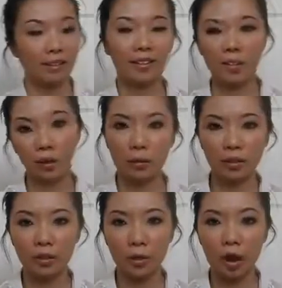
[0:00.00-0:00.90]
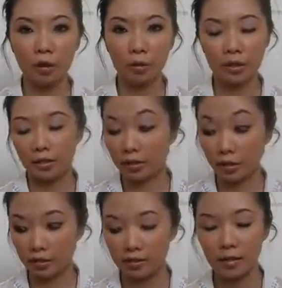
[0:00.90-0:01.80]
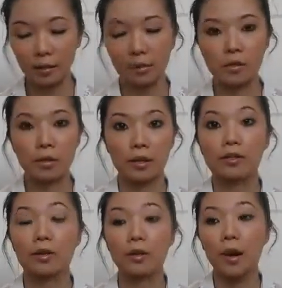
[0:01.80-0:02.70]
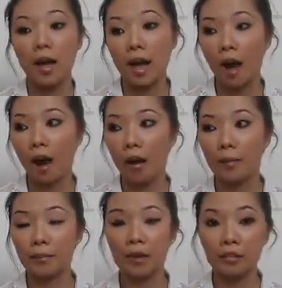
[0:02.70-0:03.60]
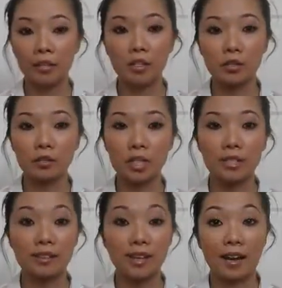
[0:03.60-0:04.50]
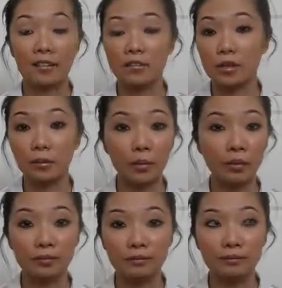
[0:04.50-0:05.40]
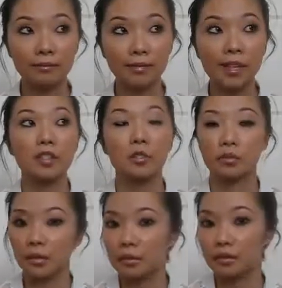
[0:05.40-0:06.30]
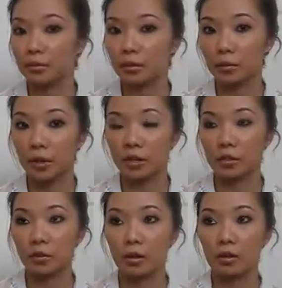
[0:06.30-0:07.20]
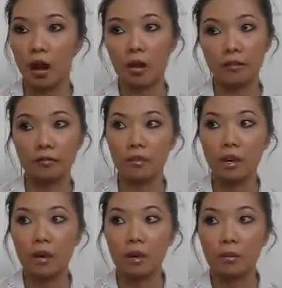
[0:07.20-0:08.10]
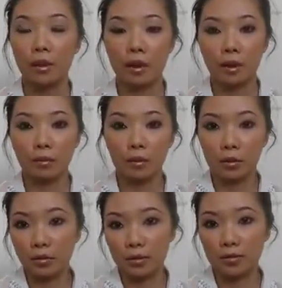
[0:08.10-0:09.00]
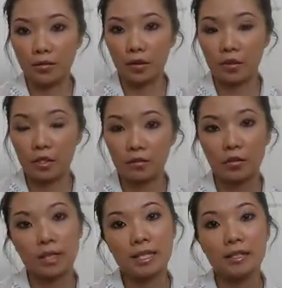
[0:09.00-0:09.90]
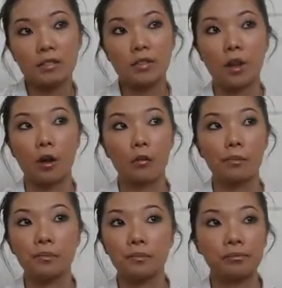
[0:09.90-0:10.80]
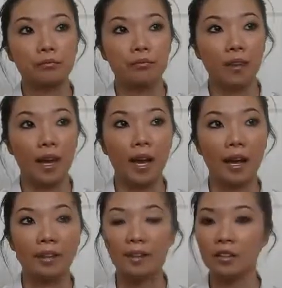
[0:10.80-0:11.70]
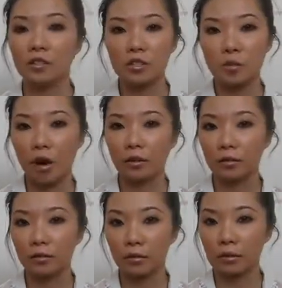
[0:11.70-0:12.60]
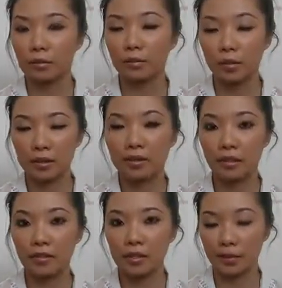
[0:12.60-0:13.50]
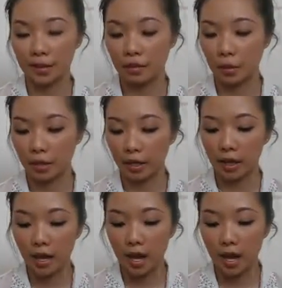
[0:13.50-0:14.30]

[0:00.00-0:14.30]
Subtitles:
it'd be a little awkward and then I couldn't see what I was doing. So my foundation routine is kind of simple. It's actually really simple compared to a lot of gurus' foundation routines, so I think I'll just walk you through it. It's pretty self-explanatory.